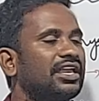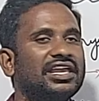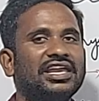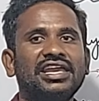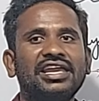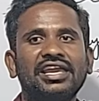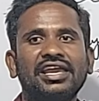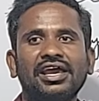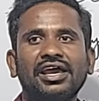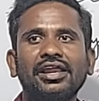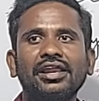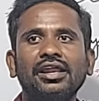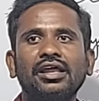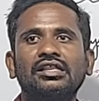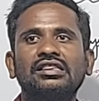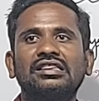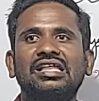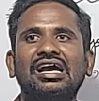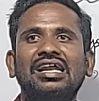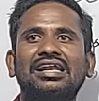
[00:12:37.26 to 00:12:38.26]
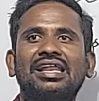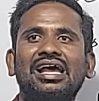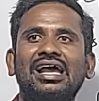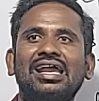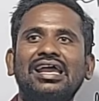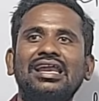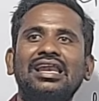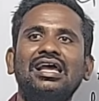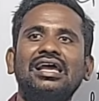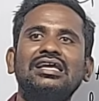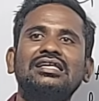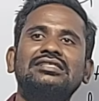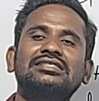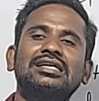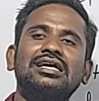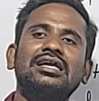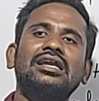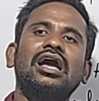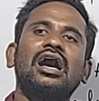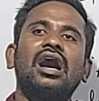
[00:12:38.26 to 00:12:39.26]
here the
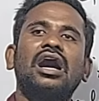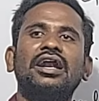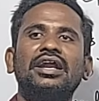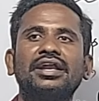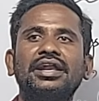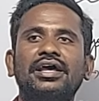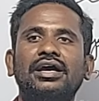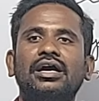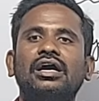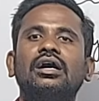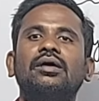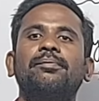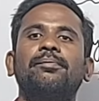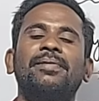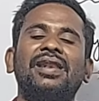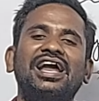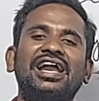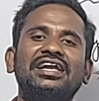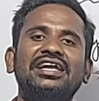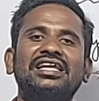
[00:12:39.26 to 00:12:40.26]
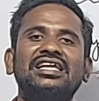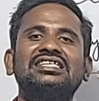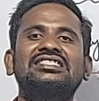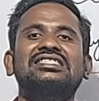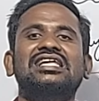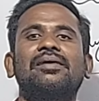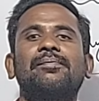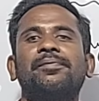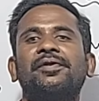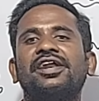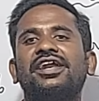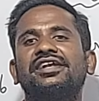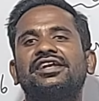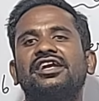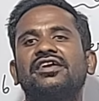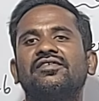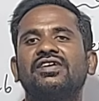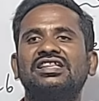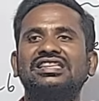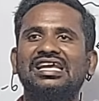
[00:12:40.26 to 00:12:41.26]
dialyzer and blood is
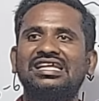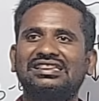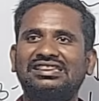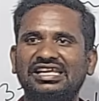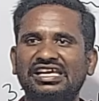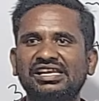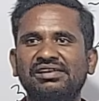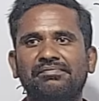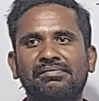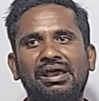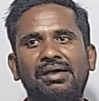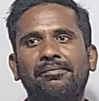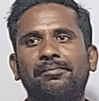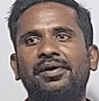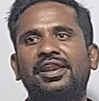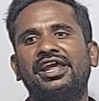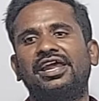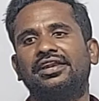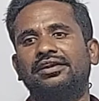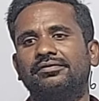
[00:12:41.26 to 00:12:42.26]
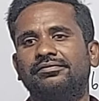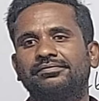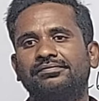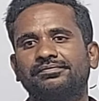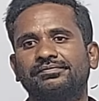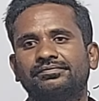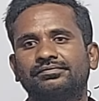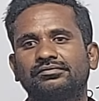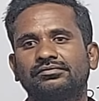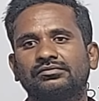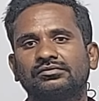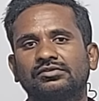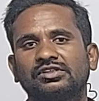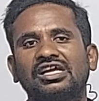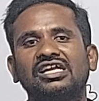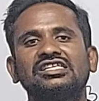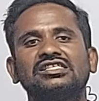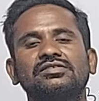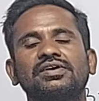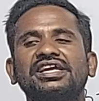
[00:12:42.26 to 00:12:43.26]
separated with a thin membrane.
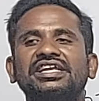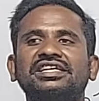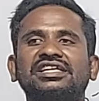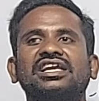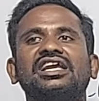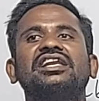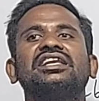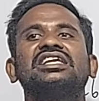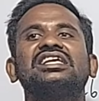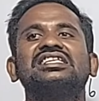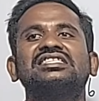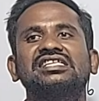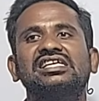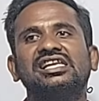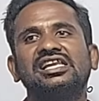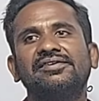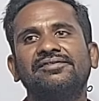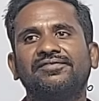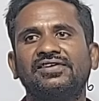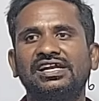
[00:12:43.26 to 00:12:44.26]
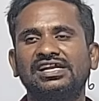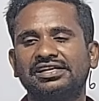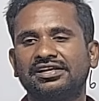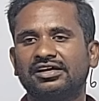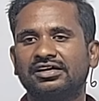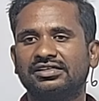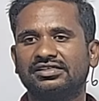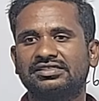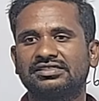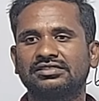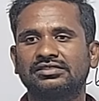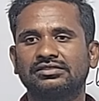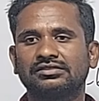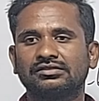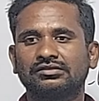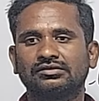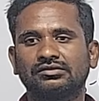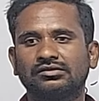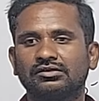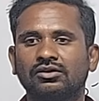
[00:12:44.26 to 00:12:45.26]
That's why it can easily filters.
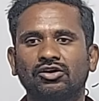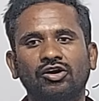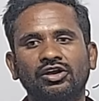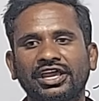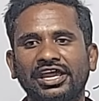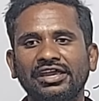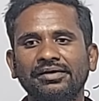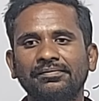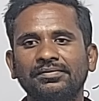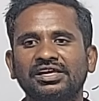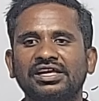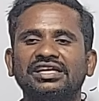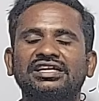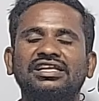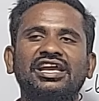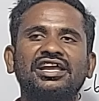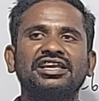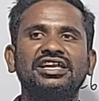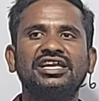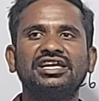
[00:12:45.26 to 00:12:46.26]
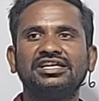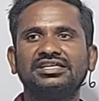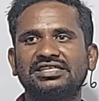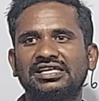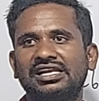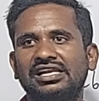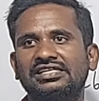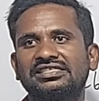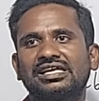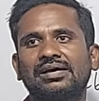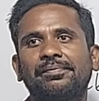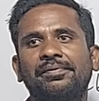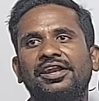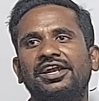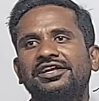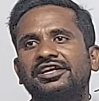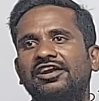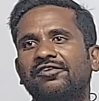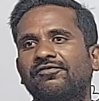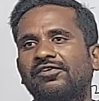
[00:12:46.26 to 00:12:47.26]
Okay, it can easily
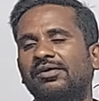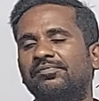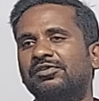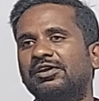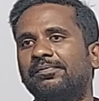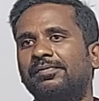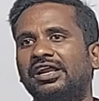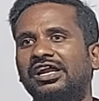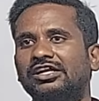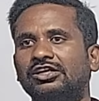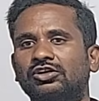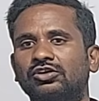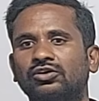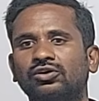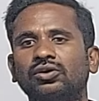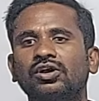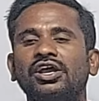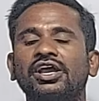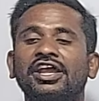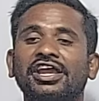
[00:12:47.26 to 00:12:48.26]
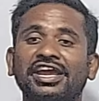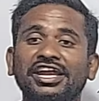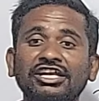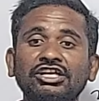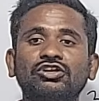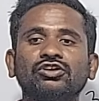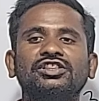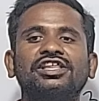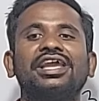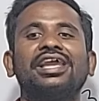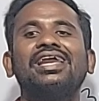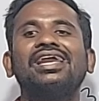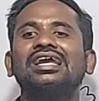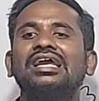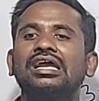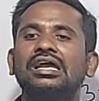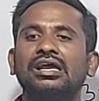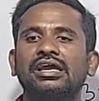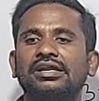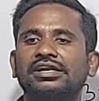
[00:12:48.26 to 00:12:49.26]
separated from the blood to into the
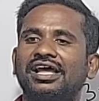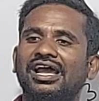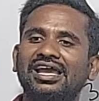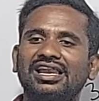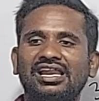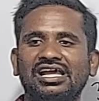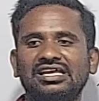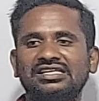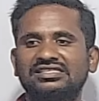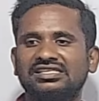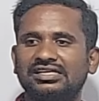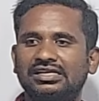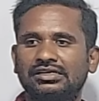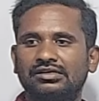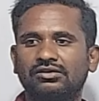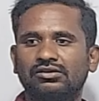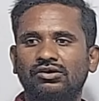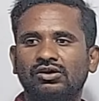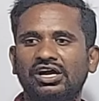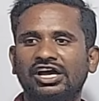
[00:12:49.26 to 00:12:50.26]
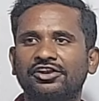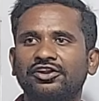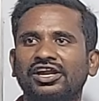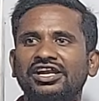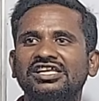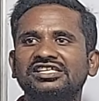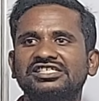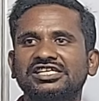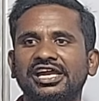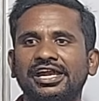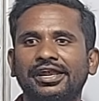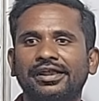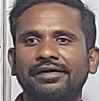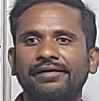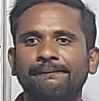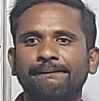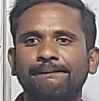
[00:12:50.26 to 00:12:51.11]
dialyzer. Are you understand?